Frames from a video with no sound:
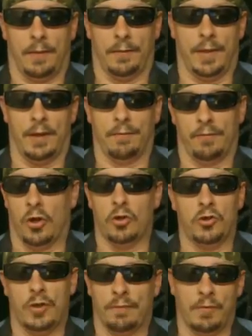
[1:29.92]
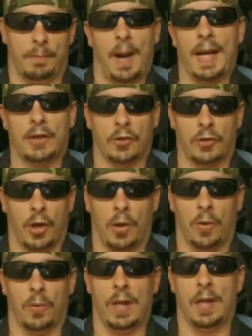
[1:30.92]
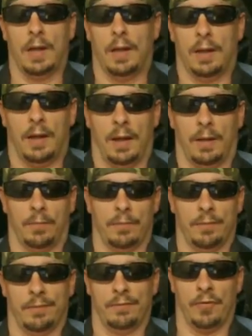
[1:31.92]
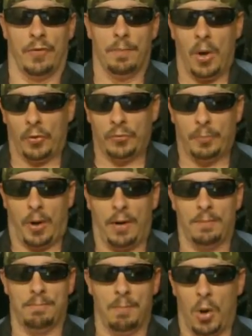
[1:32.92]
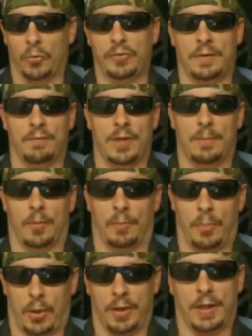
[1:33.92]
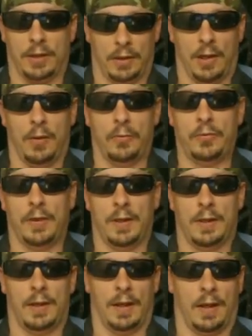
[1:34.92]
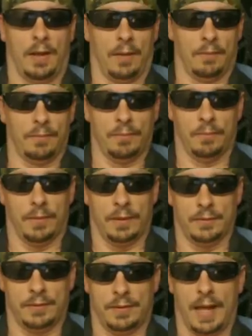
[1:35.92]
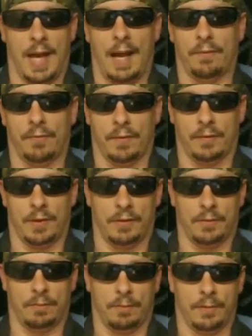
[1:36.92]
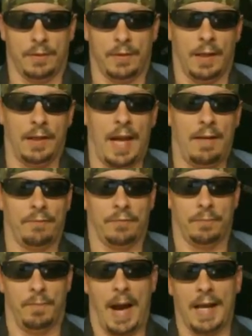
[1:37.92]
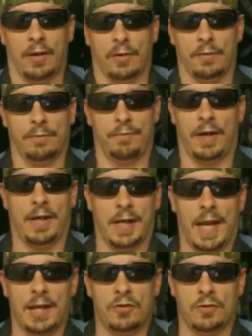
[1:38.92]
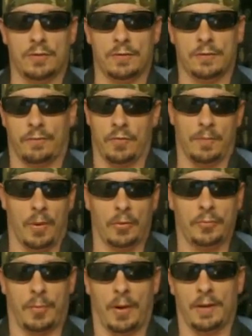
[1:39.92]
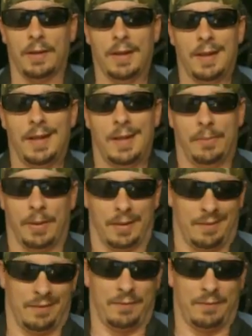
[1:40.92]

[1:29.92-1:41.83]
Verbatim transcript: their version of the biker code. Um, for the most part, most of them are pretty close. Uh, they have they'll have minor variations for the most part, but